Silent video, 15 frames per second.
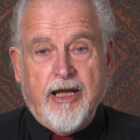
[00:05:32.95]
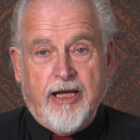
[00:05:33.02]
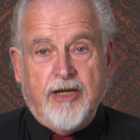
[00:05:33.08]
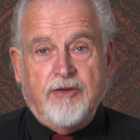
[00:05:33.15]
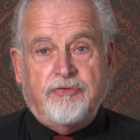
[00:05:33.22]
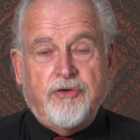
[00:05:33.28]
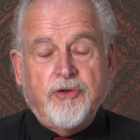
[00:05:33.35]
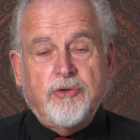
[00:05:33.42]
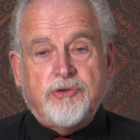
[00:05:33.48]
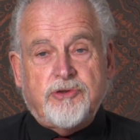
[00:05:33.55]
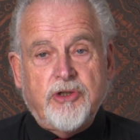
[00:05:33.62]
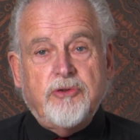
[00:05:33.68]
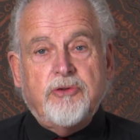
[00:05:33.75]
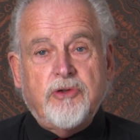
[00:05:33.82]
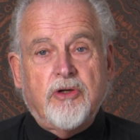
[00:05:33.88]
if you
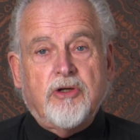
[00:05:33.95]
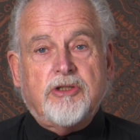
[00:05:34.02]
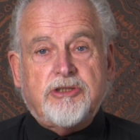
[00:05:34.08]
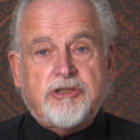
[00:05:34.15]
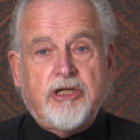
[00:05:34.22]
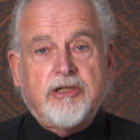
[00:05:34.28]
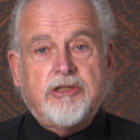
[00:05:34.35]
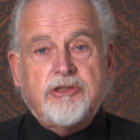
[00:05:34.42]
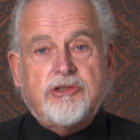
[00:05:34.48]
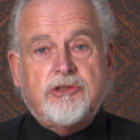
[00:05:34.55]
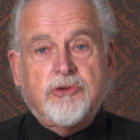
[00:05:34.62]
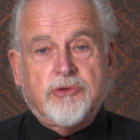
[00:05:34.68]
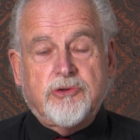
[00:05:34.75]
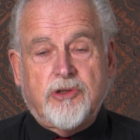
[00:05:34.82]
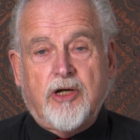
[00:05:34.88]
do not change
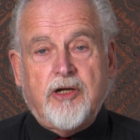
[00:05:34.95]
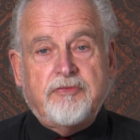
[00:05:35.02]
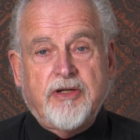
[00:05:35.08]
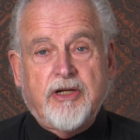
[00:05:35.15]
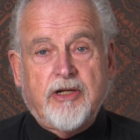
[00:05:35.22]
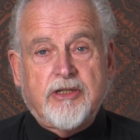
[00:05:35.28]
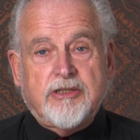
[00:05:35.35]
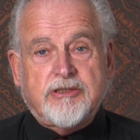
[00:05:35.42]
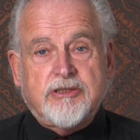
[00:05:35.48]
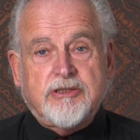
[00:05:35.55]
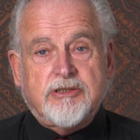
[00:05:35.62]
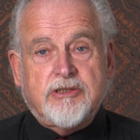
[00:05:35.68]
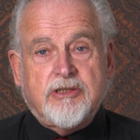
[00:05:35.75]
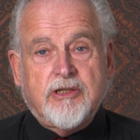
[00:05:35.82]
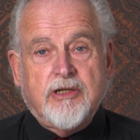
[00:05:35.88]
your driving
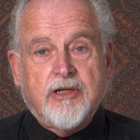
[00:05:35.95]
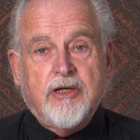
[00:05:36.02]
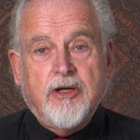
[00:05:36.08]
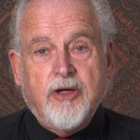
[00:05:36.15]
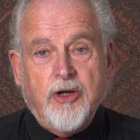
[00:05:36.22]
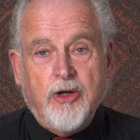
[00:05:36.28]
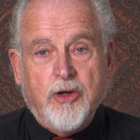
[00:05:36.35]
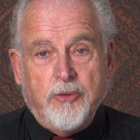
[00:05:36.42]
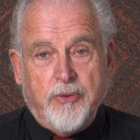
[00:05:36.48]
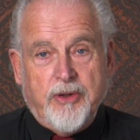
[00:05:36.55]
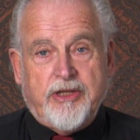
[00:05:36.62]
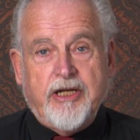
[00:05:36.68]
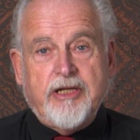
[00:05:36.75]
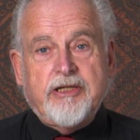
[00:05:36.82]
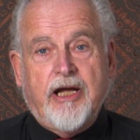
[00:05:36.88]
licence
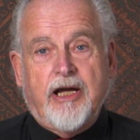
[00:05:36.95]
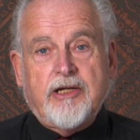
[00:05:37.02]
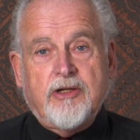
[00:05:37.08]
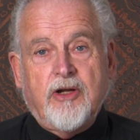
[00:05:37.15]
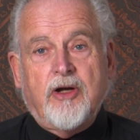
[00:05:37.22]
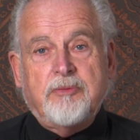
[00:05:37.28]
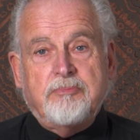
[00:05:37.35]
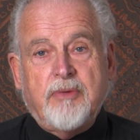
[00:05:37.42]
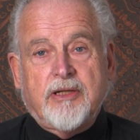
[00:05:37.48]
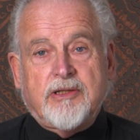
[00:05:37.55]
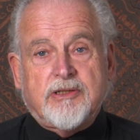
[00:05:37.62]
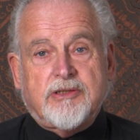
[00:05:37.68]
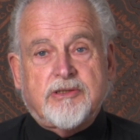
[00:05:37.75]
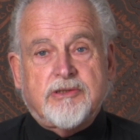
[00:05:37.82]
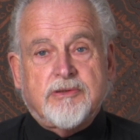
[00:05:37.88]
within that 9
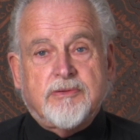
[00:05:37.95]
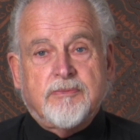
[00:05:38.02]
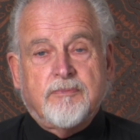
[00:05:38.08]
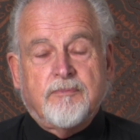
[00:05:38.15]
months.